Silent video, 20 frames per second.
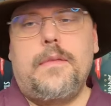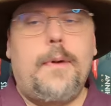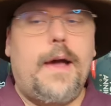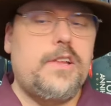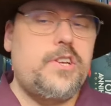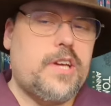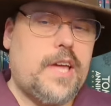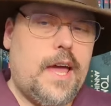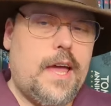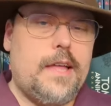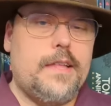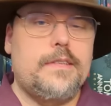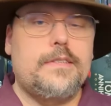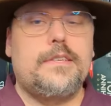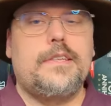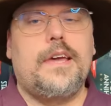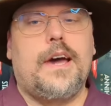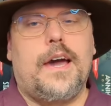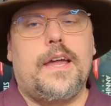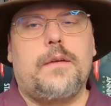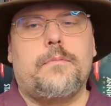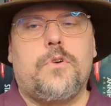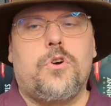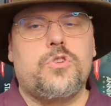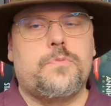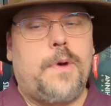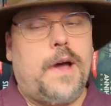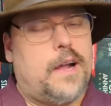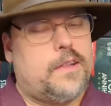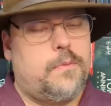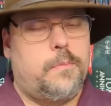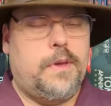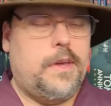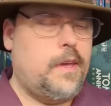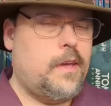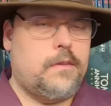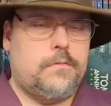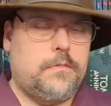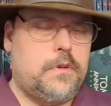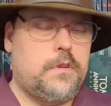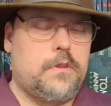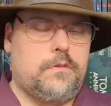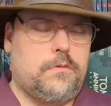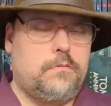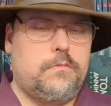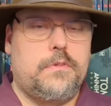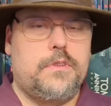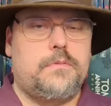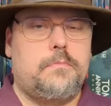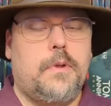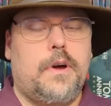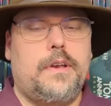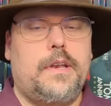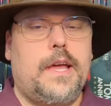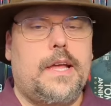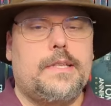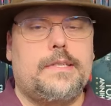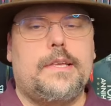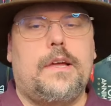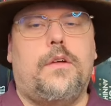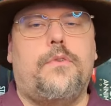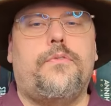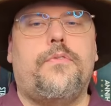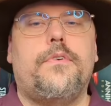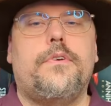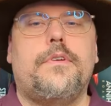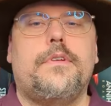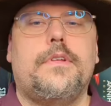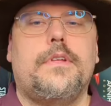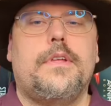then the magic ends and the item goes back to being, you know, its mundane self.